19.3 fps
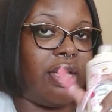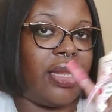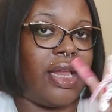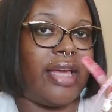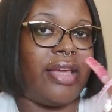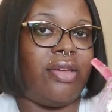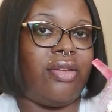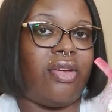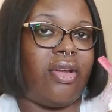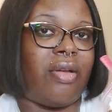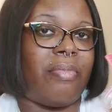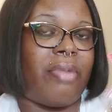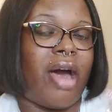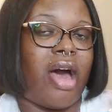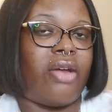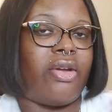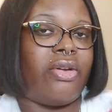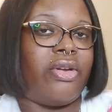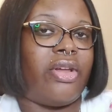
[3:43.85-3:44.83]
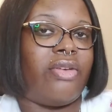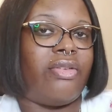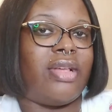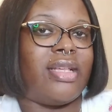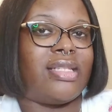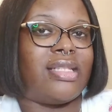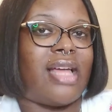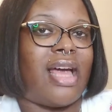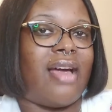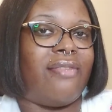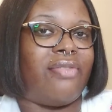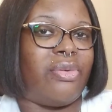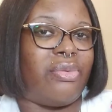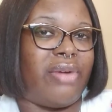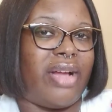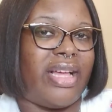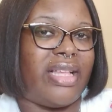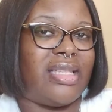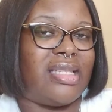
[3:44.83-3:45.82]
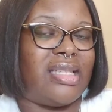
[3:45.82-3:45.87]
Like, you know, the powdered donuts that have the
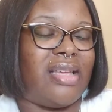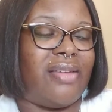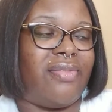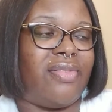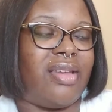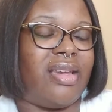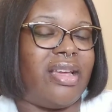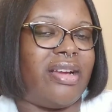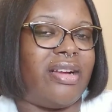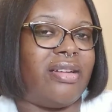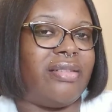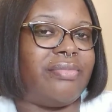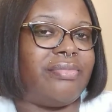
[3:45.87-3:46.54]
red stuff in there.